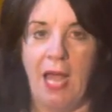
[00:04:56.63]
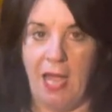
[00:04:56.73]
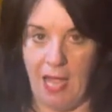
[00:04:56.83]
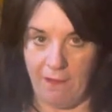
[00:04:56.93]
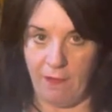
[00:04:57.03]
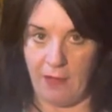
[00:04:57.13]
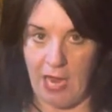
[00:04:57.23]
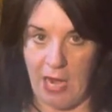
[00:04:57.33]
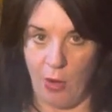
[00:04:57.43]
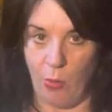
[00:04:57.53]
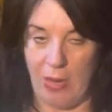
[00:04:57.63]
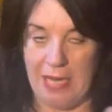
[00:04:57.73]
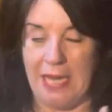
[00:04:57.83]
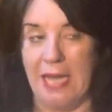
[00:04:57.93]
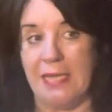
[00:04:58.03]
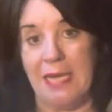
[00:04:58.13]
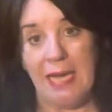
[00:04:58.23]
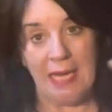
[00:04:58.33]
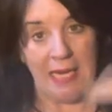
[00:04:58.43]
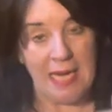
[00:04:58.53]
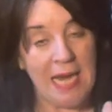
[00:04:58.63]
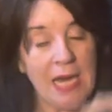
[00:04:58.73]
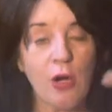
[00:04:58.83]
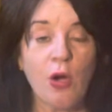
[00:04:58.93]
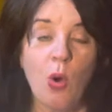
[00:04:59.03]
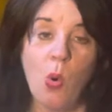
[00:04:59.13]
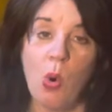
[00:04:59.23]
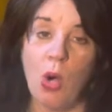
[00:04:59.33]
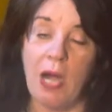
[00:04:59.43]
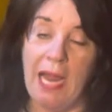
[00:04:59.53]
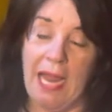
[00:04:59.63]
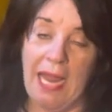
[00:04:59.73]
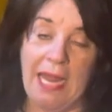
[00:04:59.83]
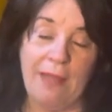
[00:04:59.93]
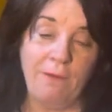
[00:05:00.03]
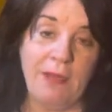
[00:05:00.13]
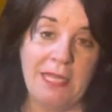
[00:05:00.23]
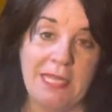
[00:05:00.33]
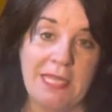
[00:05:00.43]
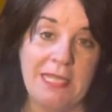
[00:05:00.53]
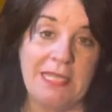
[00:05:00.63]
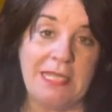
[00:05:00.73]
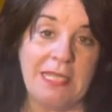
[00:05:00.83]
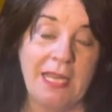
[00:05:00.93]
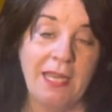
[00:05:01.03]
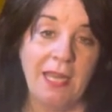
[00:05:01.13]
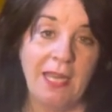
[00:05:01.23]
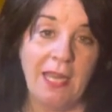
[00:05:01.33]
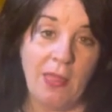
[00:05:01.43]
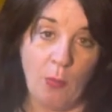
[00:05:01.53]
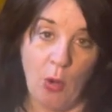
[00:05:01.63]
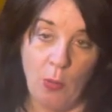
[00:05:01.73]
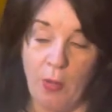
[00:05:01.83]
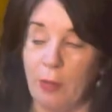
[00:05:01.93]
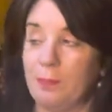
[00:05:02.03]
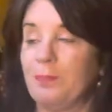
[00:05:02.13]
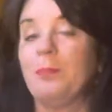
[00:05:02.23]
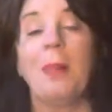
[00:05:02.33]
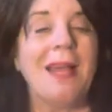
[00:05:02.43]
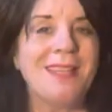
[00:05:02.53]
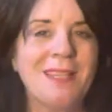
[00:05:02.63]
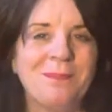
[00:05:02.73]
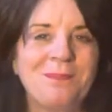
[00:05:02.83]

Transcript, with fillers: of our weekend in here or if it is in the promo, but